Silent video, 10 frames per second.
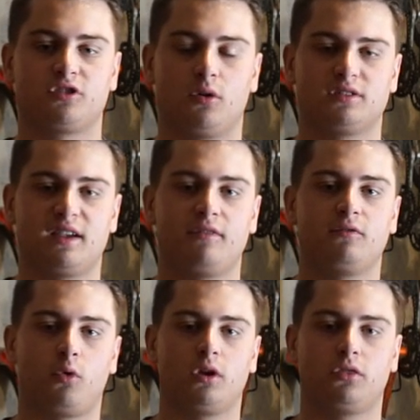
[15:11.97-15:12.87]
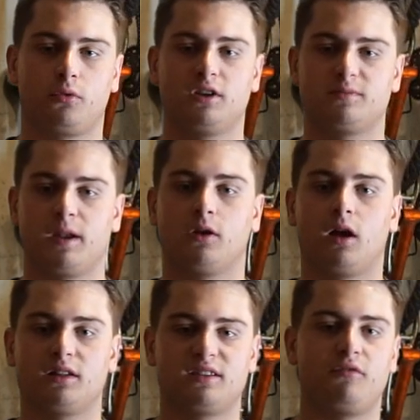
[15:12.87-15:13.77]
so a 743 spinning
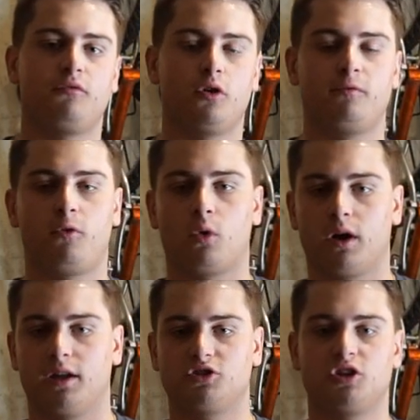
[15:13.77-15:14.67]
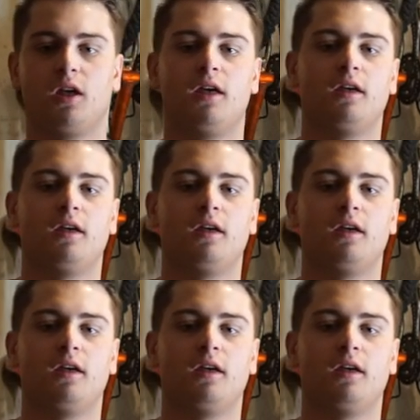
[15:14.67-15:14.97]
rod, 7 foot 4 inch,